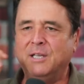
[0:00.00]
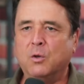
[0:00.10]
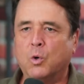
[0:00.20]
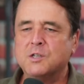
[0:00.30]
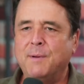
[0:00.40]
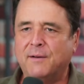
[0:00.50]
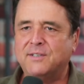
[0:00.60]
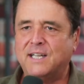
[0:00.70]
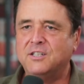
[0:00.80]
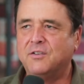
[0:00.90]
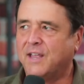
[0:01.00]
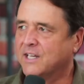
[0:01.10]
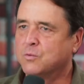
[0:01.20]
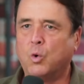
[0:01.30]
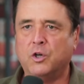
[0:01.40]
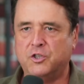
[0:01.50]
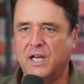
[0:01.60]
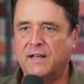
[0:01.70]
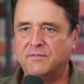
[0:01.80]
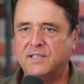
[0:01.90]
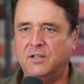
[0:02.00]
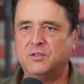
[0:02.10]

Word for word: I mean, the worst manifestation of that is Warren Jeffs.